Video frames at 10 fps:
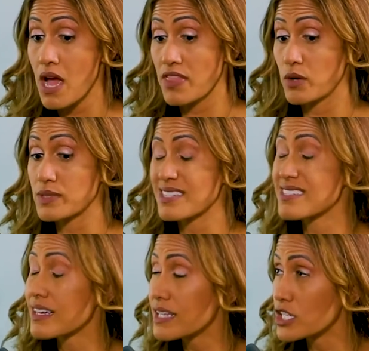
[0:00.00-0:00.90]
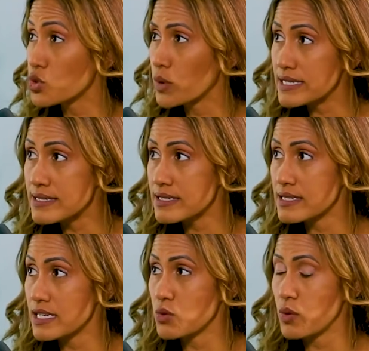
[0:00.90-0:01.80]
There was a study in
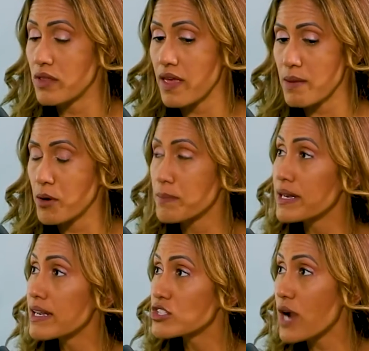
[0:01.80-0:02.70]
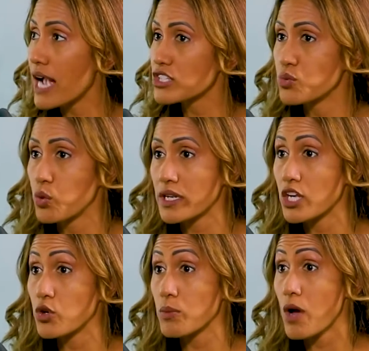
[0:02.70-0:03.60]
2016 with a permitted interaction
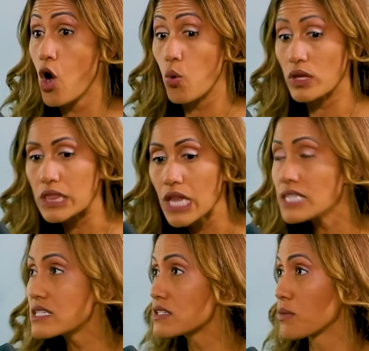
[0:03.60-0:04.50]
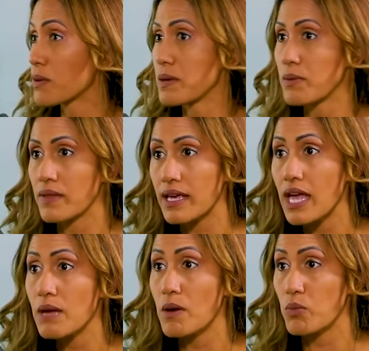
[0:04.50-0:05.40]
working group with lots of smart people that
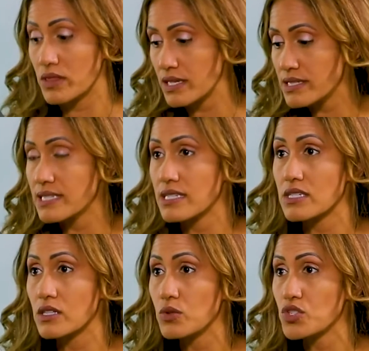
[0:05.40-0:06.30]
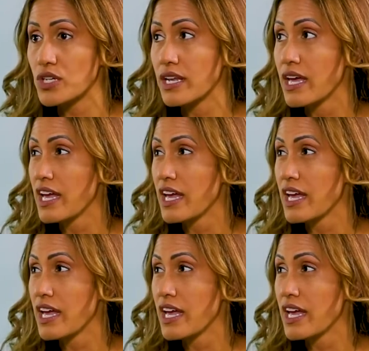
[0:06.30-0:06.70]
came up with this as a solution.